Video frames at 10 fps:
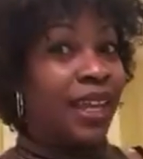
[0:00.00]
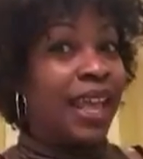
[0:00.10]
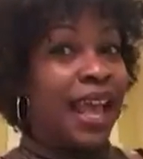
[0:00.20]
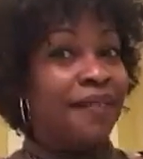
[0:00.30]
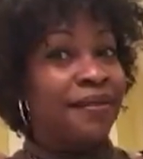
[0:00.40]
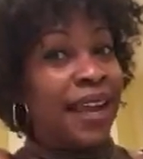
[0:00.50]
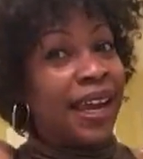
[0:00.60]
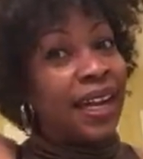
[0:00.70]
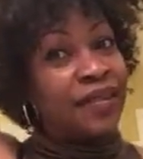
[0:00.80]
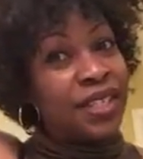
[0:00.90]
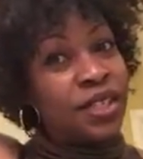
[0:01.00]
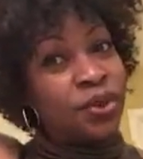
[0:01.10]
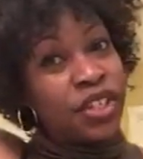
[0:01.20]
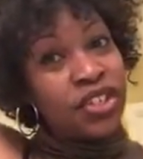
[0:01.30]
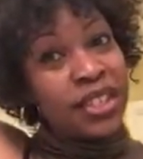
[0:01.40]
and have that kind of a
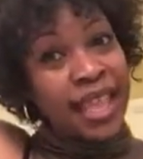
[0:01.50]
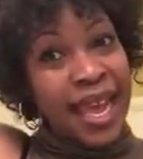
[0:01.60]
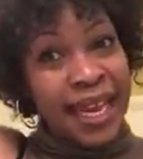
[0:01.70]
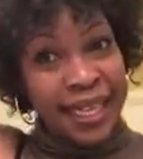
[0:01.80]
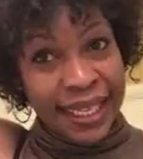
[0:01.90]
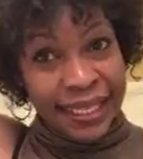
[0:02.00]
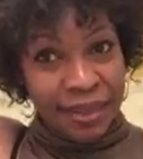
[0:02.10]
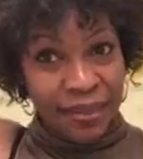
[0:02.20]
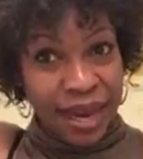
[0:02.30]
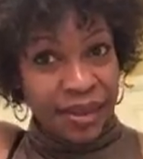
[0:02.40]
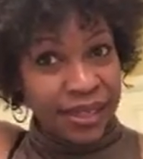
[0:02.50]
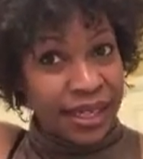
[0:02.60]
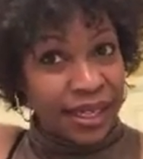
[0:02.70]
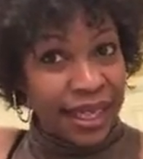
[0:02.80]
situation that is embarrassing.